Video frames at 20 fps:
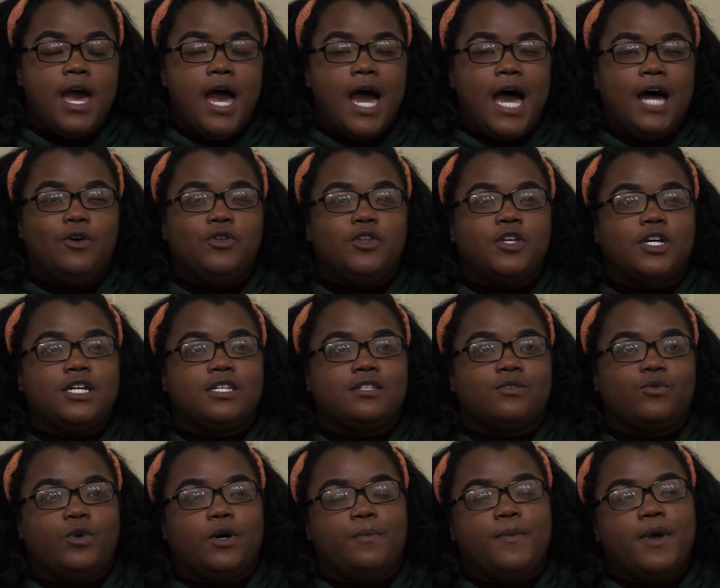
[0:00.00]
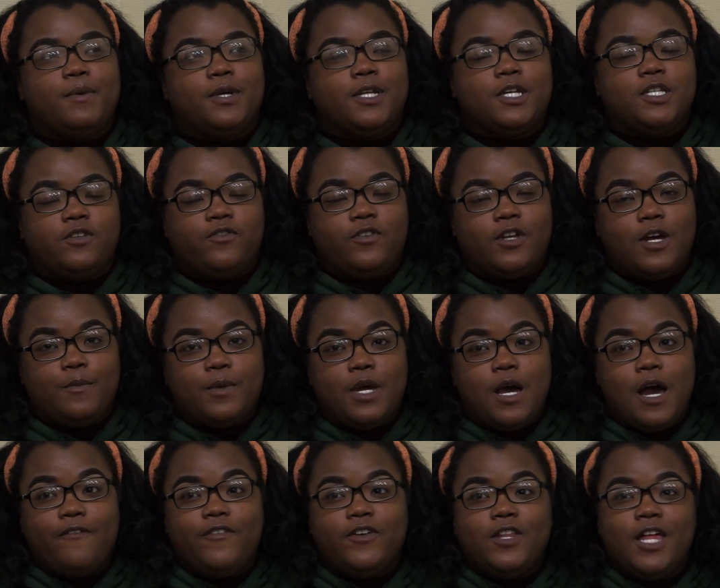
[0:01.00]
I don't think it's, well, maybe it is a phenomenon.
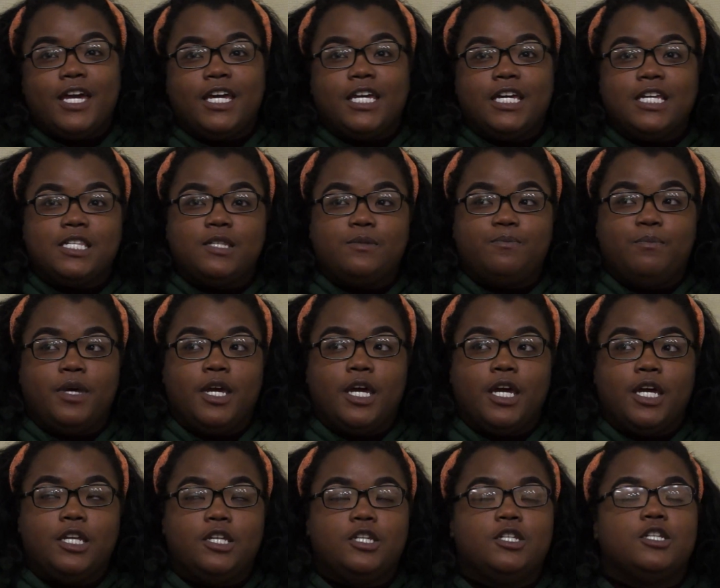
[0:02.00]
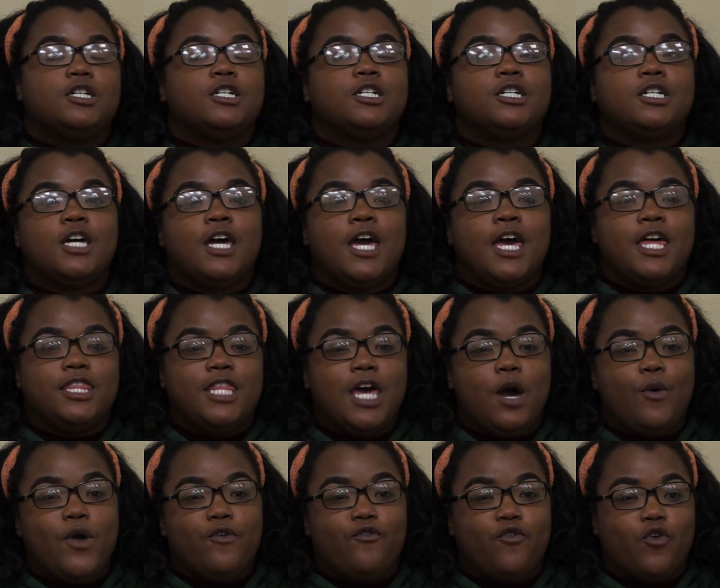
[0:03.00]
I feel like it's been that
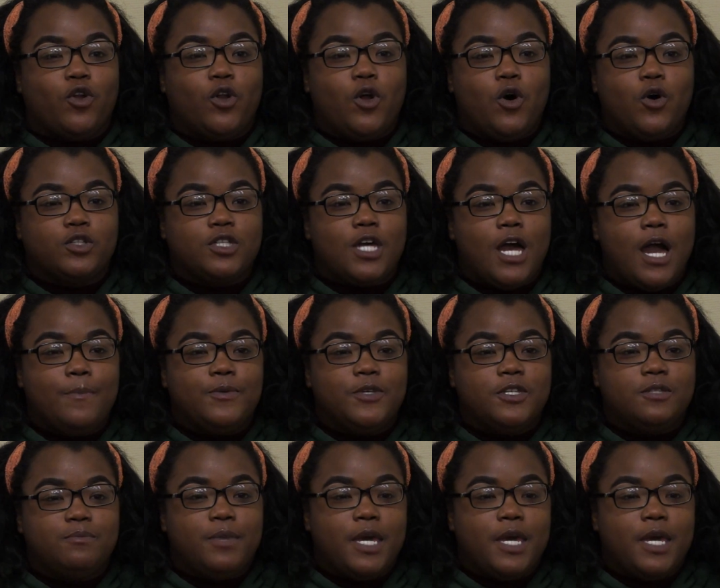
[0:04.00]
way for a long time, just